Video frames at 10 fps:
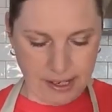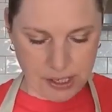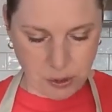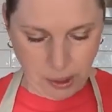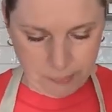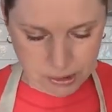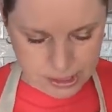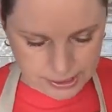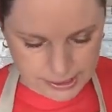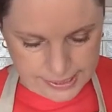So I'm
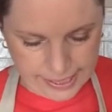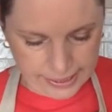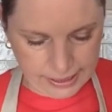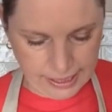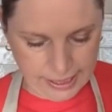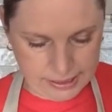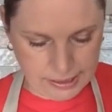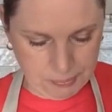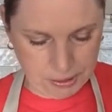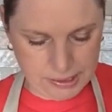just gonna take it and
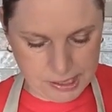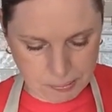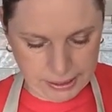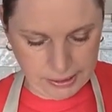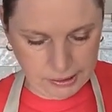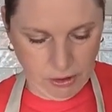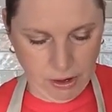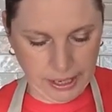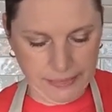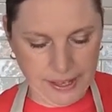I'm gonna spread it
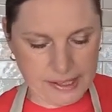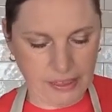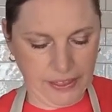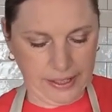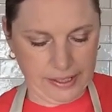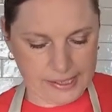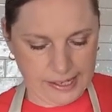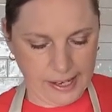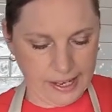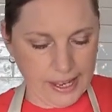along, and that's the thing,
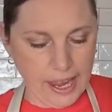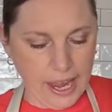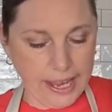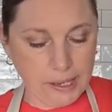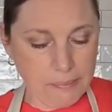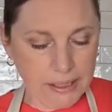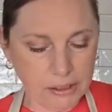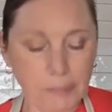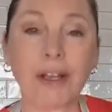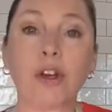it can be a
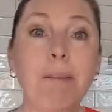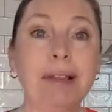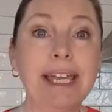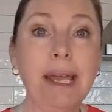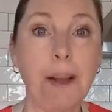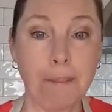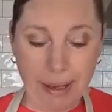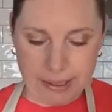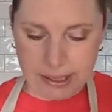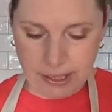little bit crumbly,
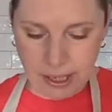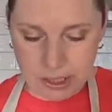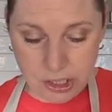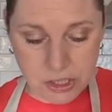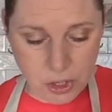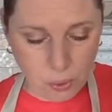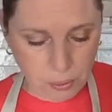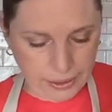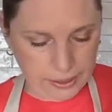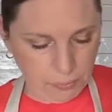but just know
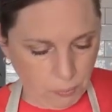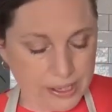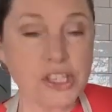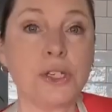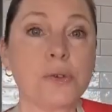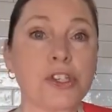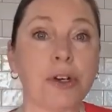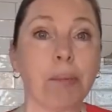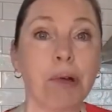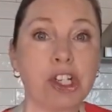that once you
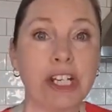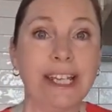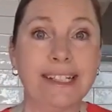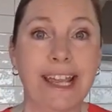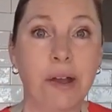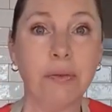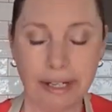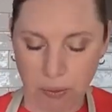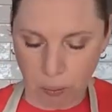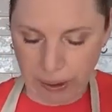start pushing it down,
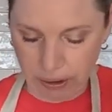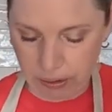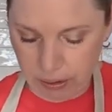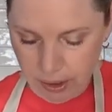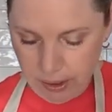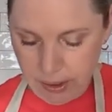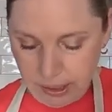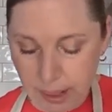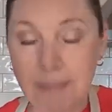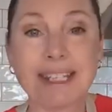it will
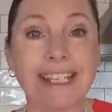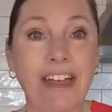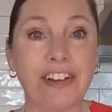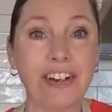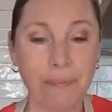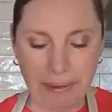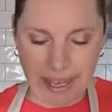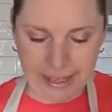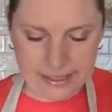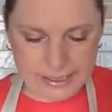come together
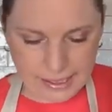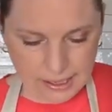and